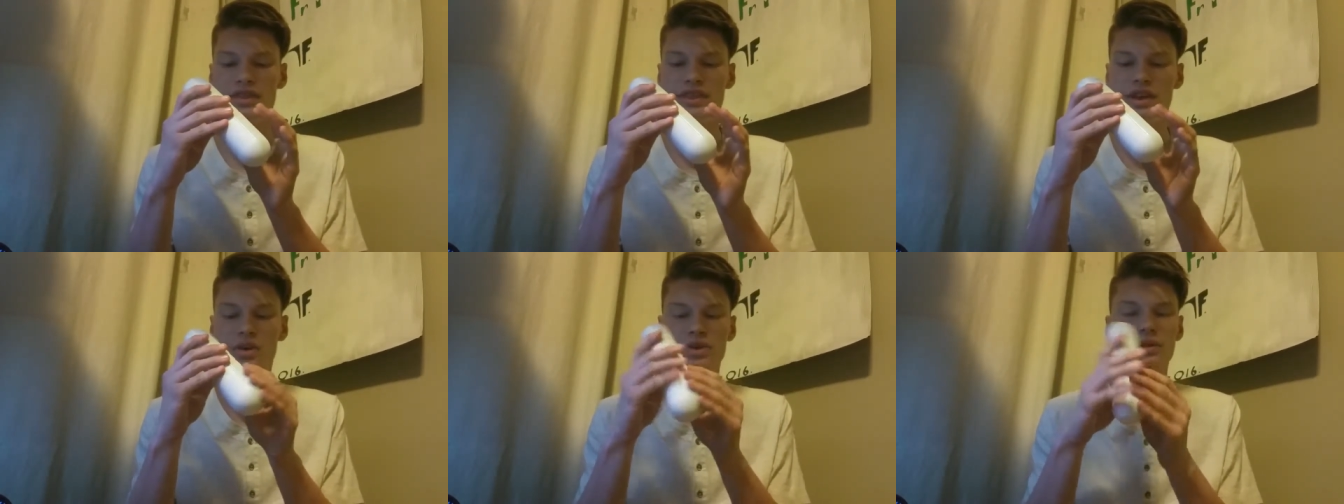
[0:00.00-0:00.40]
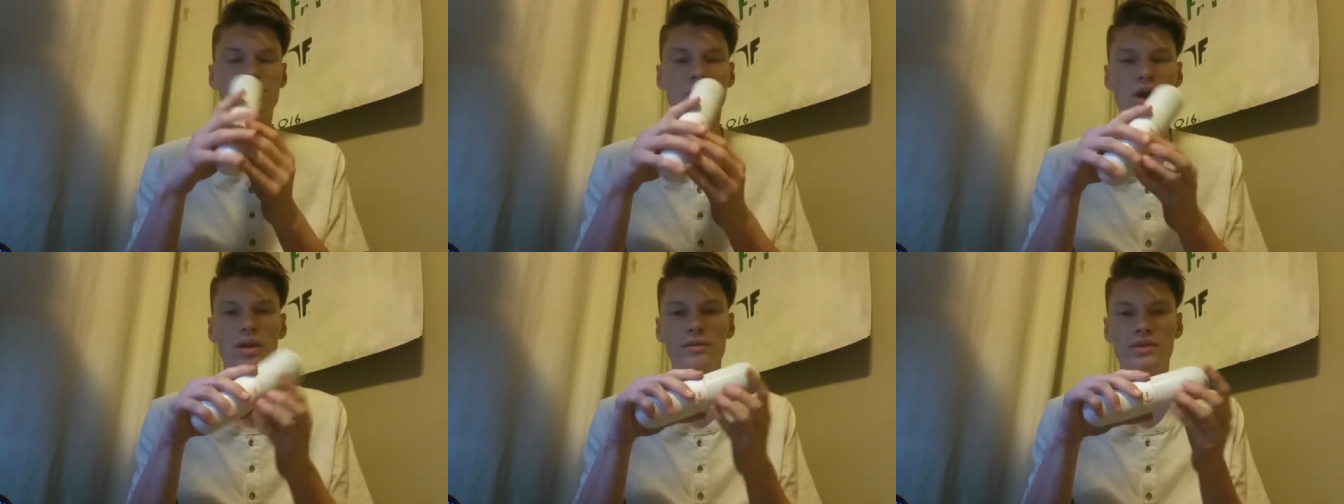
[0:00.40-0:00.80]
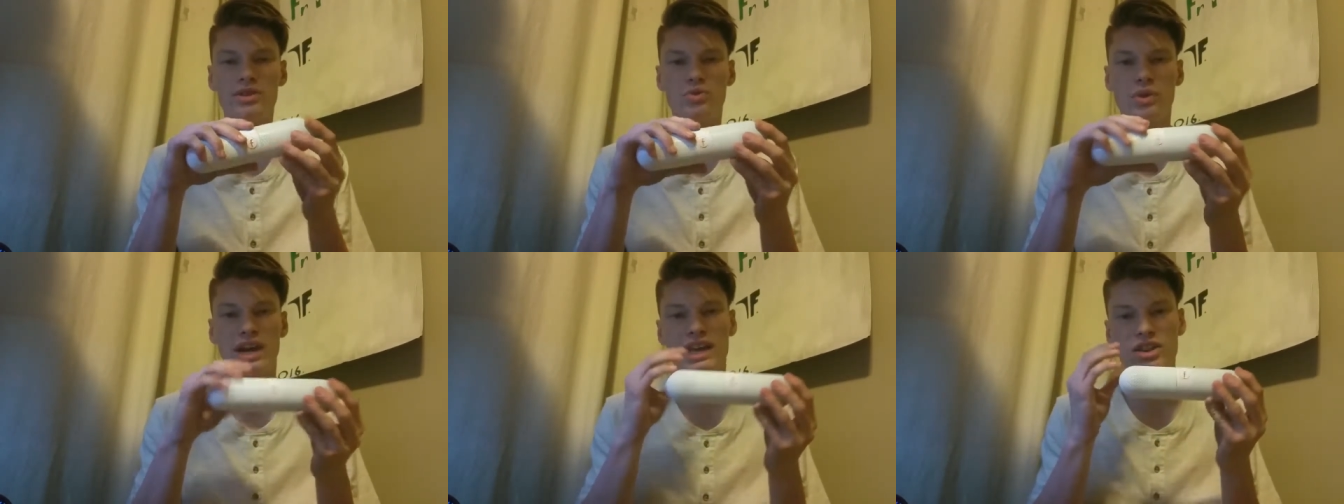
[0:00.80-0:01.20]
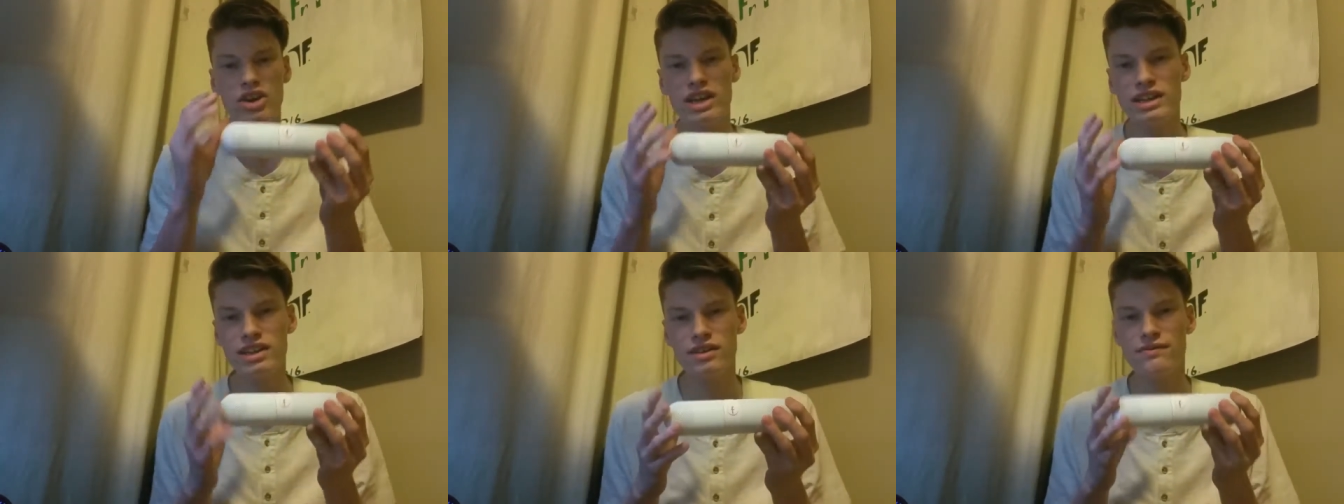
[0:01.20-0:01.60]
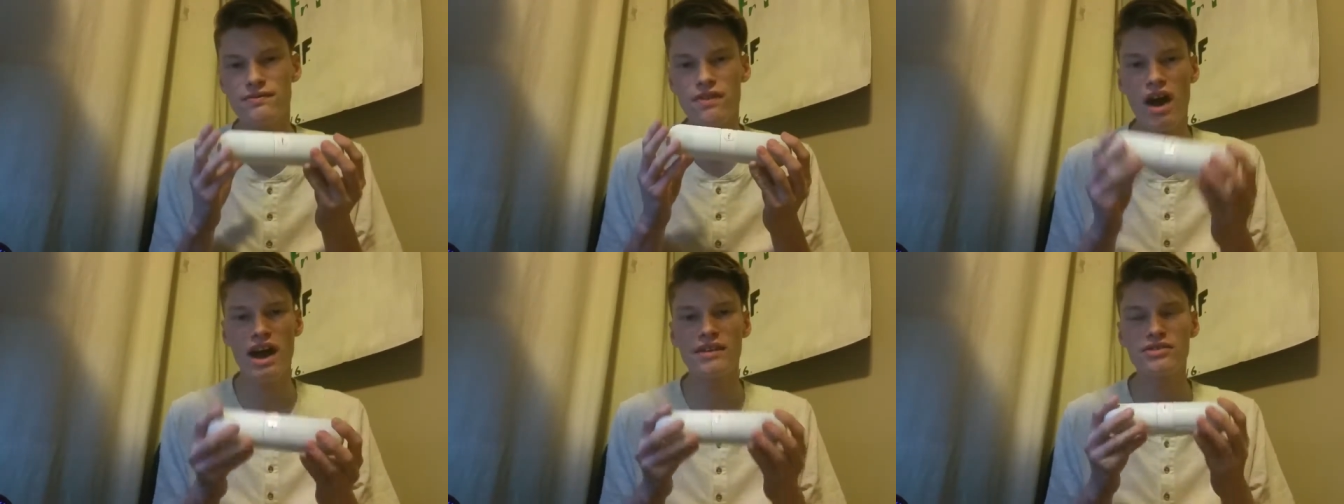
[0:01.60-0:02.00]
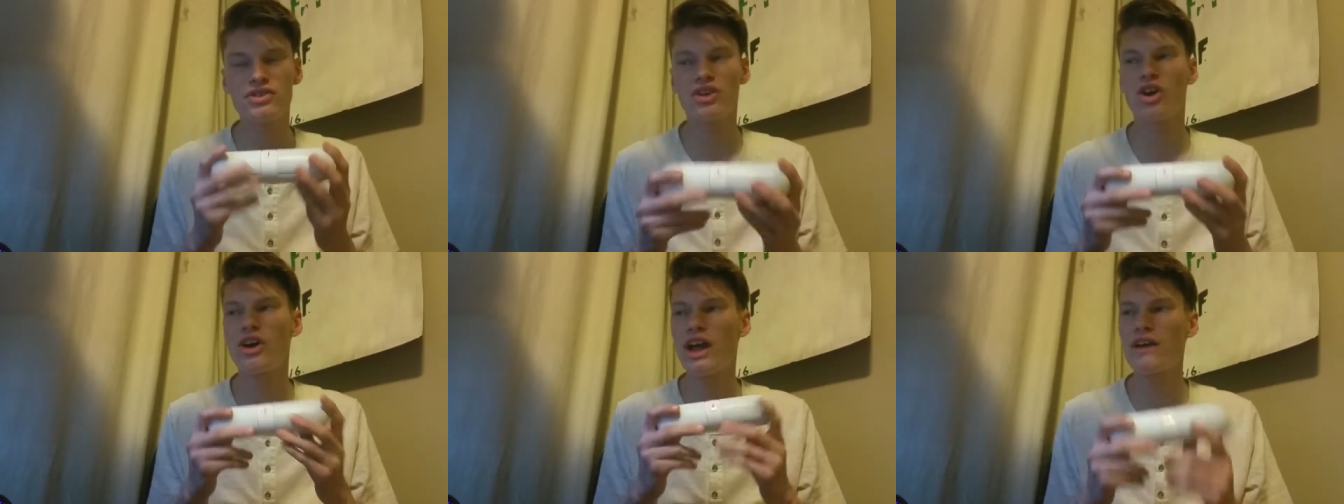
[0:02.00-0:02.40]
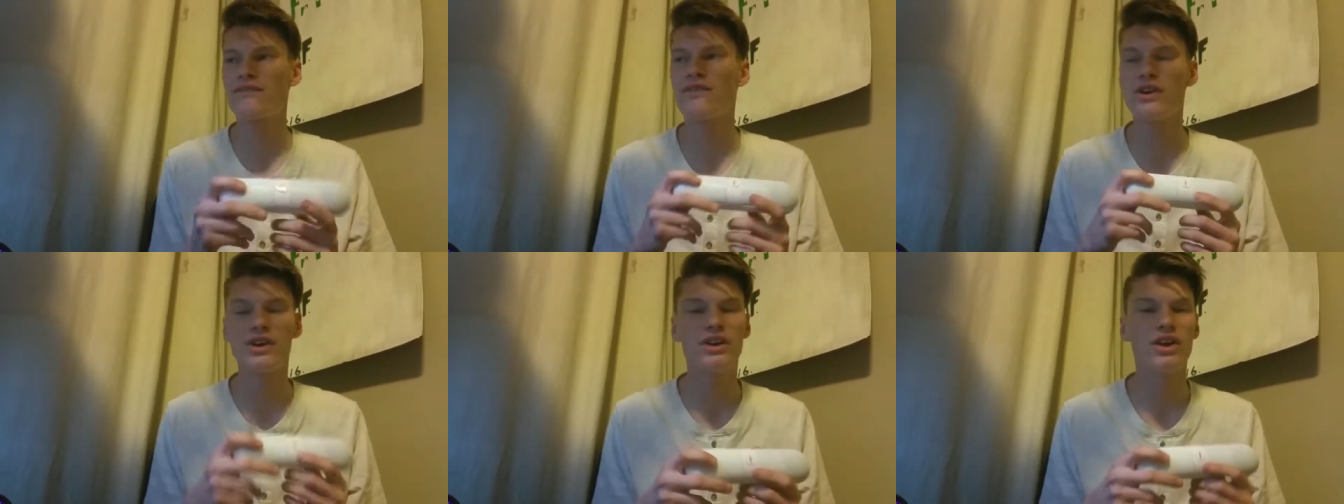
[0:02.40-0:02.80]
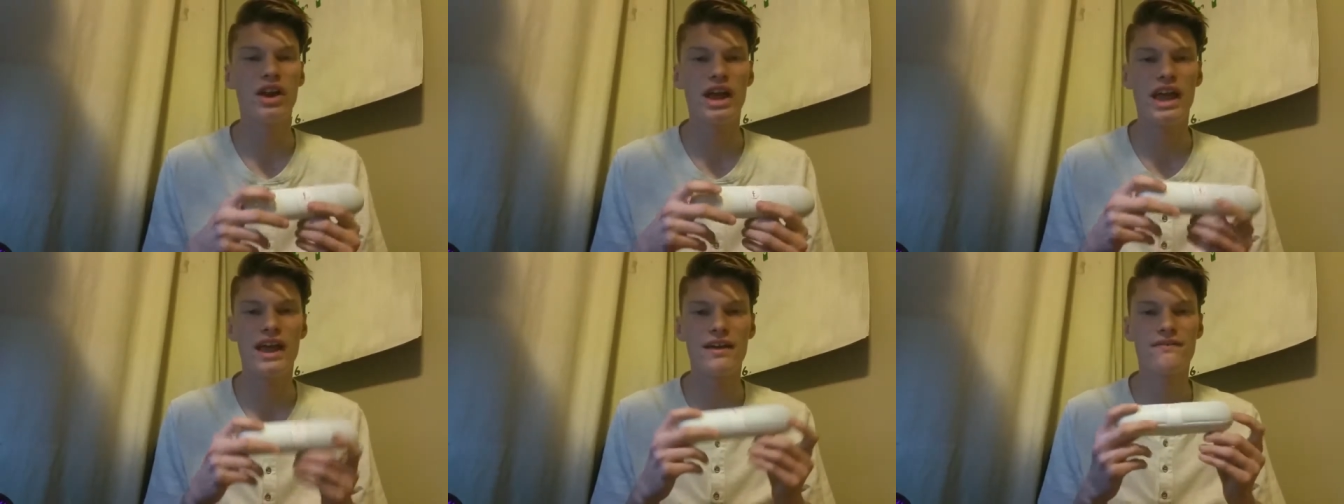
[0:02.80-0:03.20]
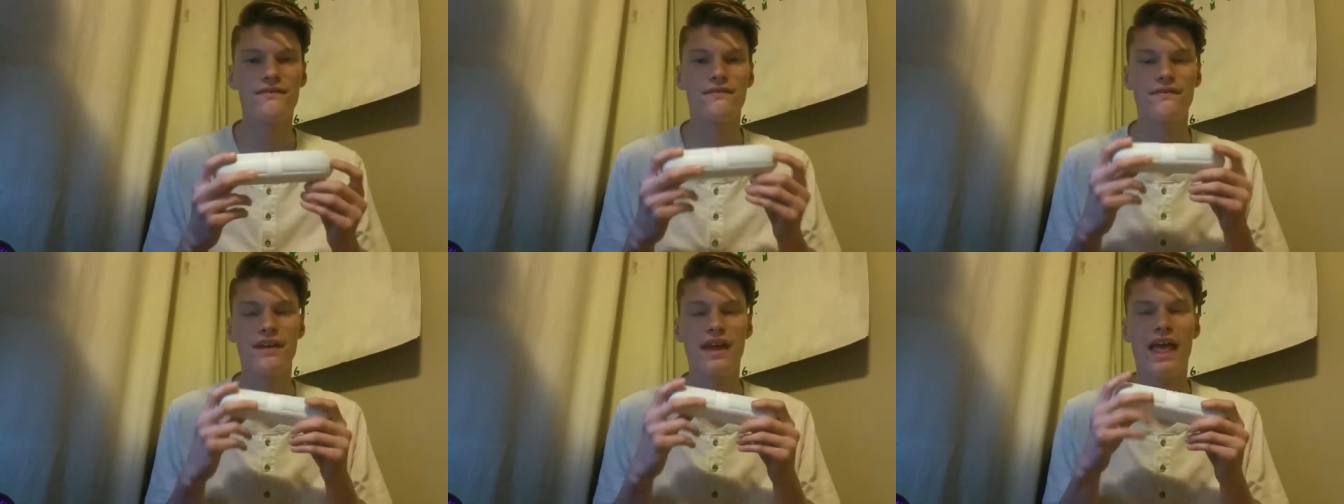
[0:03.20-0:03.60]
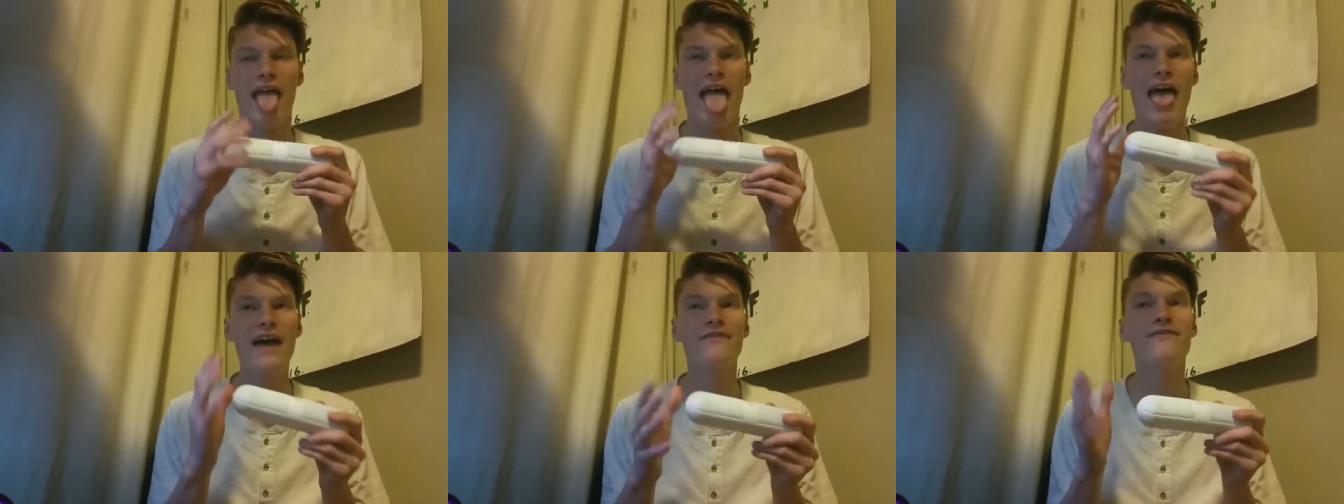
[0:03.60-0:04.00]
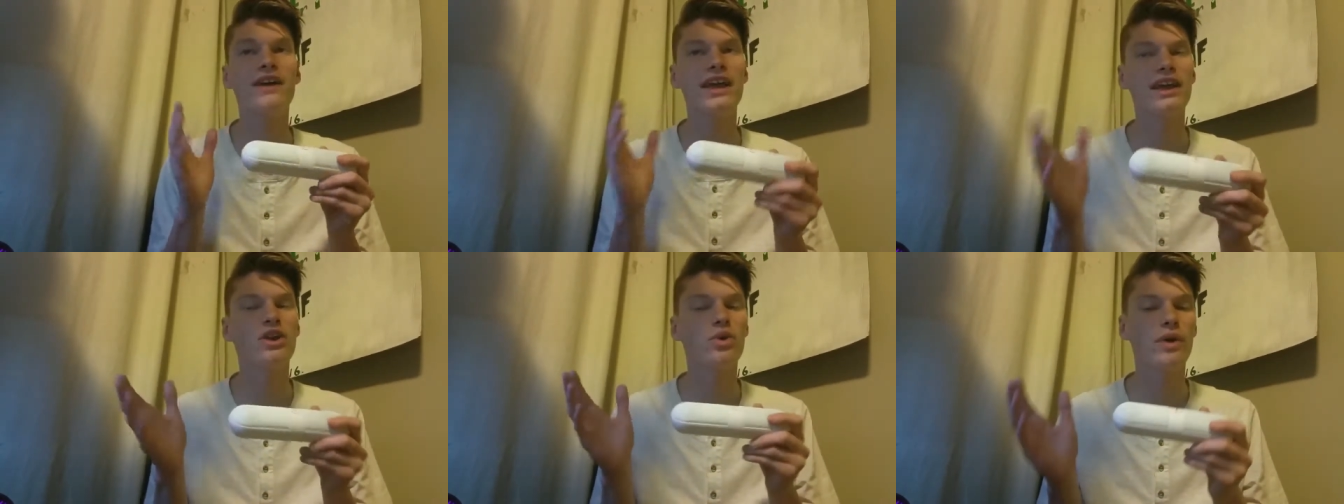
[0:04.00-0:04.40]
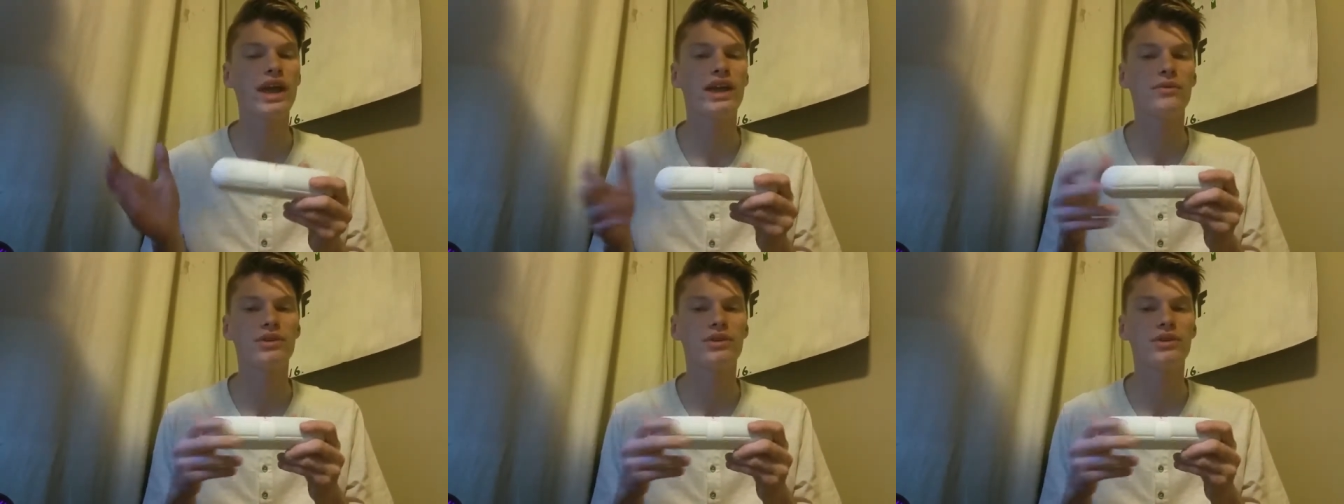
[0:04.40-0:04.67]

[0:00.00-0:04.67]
the only problem is when I look at the Fivestar F808,